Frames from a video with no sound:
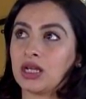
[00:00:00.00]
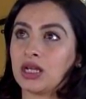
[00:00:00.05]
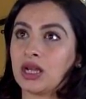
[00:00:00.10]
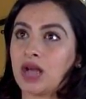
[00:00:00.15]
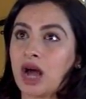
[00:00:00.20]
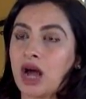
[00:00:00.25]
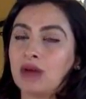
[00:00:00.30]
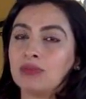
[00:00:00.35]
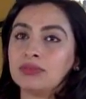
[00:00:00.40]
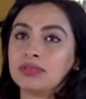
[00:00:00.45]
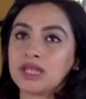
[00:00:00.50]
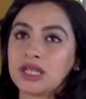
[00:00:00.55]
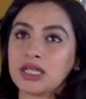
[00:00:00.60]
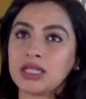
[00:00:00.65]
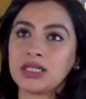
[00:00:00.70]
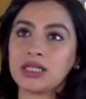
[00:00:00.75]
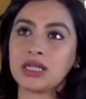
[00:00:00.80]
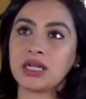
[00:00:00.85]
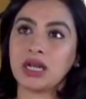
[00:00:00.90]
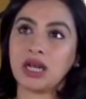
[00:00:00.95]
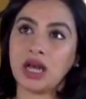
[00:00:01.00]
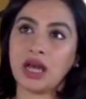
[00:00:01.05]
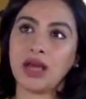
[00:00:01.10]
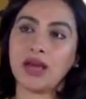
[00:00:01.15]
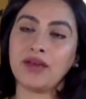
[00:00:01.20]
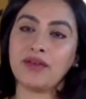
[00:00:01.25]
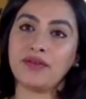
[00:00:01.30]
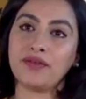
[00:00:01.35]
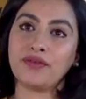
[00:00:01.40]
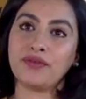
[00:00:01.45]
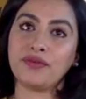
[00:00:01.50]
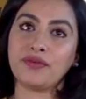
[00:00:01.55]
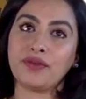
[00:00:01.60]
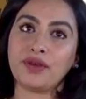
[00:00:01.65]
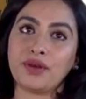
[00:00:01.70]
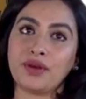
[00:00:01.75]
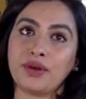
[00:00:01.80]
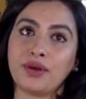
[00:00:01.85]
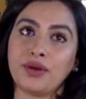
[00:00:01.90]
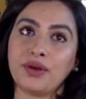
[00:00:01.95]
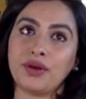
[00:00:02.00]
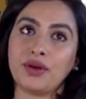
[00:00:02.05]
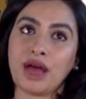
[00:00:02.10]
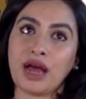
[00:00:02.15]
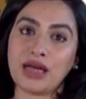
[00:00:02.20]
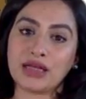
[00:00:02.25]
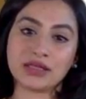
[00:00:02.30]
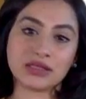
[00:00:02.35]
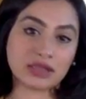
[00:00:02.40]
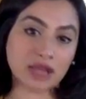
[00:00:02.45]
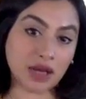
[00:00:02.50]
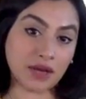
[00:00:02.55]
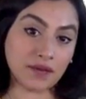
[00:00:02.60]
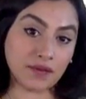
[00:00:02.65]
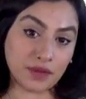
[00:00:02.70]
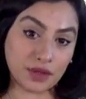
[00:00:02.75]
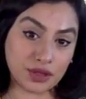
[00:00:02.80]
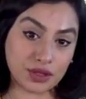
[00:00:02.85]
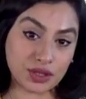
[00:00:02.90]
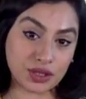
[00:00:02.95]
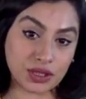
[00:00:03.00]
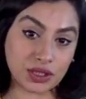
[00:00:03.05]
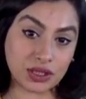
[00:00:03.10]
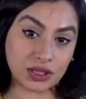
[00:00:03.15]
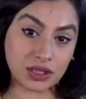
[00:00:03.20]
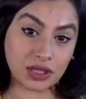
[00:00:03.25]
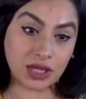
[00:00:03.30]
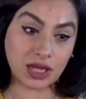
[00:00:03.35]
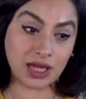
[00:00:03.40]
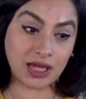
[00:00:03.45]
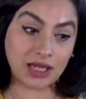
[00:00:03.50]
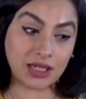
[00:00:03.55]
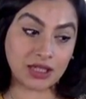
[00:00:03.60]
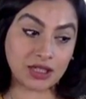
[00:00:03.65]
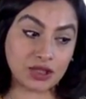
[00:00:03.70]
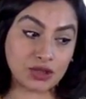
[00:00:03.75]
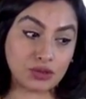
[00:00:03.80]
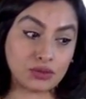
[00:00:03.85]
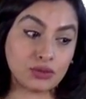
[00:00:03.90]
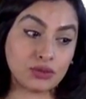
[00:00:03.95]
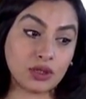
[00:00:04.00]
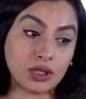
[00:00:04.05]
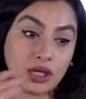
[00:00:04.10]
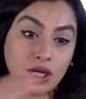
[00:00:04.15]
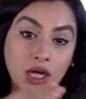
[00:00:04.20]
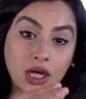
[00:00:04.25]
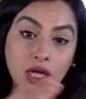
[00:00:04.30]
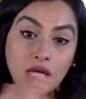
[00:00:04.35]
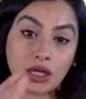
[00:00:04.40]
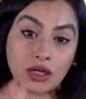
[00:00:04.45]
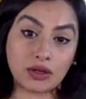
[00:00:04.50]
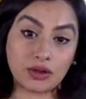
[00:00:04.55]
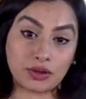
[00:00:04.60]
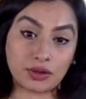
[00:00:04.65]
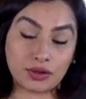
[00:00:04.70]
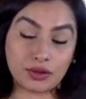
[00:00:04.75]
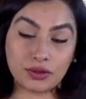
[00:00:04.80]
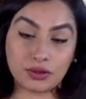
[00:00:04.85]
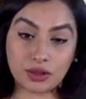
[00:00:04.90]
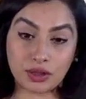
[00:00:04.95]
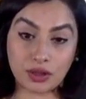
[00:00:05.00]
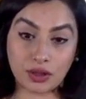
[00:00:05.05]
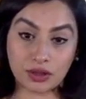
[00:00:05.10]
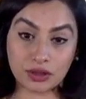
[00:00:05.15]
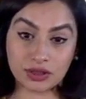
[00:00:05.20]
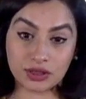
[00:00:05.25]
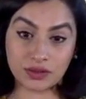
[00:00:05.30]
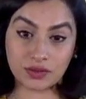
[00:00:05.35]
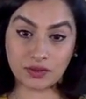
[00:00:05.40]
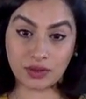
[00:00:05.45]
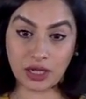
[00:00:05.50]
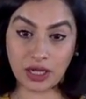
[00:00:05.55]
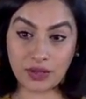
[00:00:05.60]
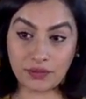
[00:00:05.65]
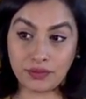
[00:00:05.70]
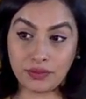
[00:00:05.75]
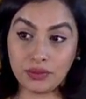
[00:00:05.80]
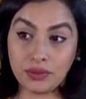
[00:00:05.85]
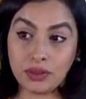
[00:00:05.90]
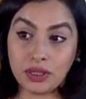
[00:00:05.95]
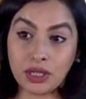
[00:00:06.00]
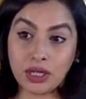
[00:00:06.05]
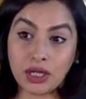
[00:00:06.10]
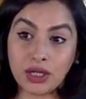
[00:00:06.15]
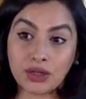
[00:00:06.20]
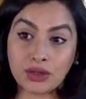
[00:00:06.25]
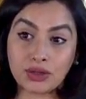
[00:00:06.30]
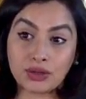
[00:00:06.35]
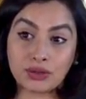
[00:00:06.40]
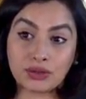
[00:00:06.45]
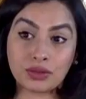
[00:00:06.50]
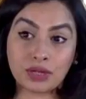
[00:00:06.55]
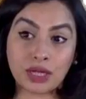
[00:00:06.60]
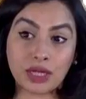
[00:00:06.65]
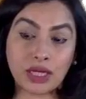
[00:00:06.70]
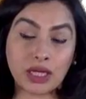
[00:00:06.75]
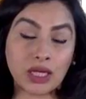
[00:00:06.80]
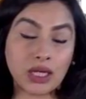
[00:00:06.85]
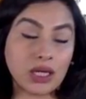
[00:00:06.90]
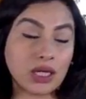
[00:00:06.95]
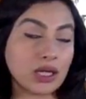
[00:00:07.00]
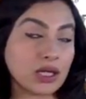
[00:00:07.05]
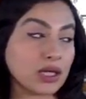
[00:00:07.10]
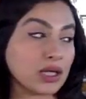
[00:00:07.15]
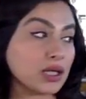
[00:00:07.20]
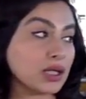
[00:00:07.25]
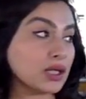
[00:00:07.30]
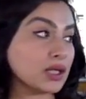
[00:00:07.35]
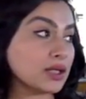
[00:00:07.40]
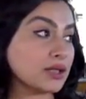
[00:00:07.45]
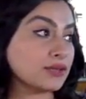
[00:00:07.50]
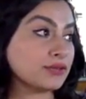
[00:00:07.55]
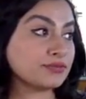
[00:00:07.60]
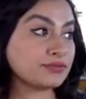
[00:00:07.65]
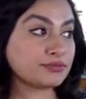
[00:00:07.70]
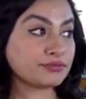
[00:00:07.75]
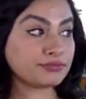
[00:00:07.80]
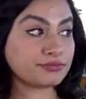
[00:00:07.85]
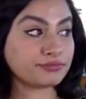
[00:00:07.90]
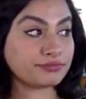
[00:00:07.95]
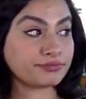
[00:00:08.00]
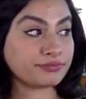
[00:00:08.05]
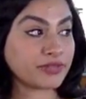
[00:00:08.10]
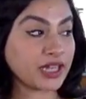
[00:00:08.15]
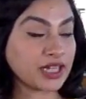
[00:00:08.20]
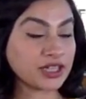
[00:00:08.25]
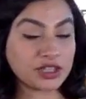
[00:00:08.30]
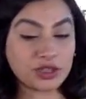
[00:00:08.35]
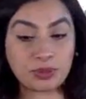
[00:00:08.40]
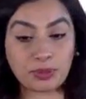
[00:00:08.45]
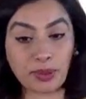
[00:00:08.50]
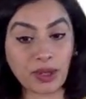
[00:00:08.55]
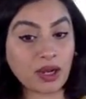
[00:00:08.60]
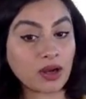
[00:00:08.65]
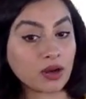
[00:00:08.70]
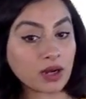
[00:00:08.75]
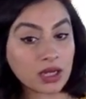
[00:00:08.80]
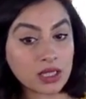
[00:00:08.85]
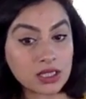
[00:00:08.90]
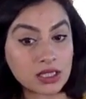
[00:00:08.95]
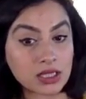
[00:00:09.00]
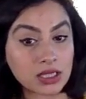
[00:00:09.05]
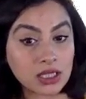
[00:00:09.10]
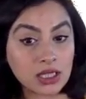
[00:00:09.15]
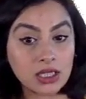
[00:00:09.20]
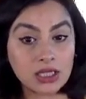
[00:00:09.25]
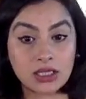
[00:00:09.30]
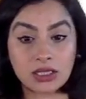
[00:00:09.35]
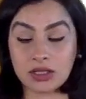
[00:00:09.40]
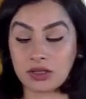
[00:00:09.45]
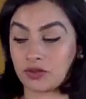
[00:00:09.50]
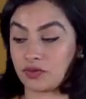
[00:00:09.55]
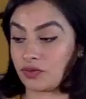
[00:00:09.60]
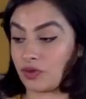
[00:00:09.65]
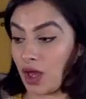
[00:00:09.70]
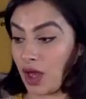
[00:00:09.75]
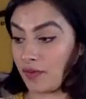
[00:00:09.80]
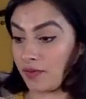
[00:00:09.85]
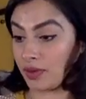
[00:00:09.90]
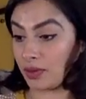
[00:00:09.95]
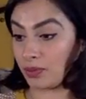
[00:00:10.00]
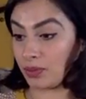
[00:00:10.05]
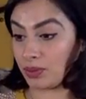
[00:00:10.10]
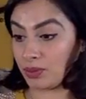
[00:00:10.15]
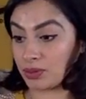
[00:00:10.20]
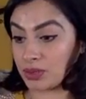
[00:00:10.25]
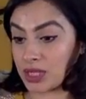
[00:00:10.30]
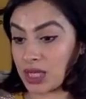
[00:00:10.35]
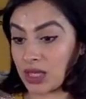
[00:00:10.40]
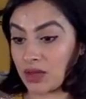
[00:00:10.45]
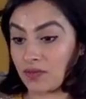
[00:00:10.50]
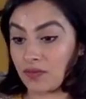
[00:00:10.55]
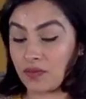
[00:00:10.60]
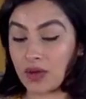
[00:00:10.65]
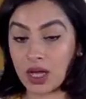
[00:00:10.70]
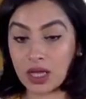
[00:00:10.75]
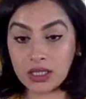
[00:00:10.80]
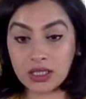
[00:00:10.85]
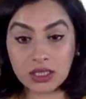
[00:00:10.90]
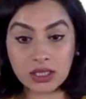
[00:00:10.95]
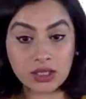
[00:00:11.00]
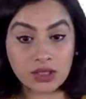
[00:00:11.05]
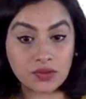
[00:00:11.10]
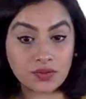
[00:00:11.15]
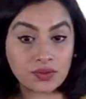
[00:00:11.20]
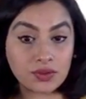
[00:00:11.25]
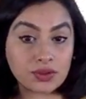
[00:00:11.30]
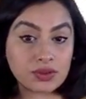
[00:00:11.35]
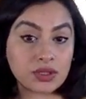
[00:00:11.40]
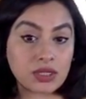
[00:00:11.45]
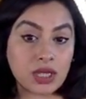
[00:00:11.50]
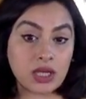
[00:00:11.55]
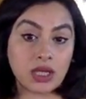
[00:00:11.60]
comes into life as that virgin, and you learn through the knocks of life. You learn through like experiences of having people take advantage of you,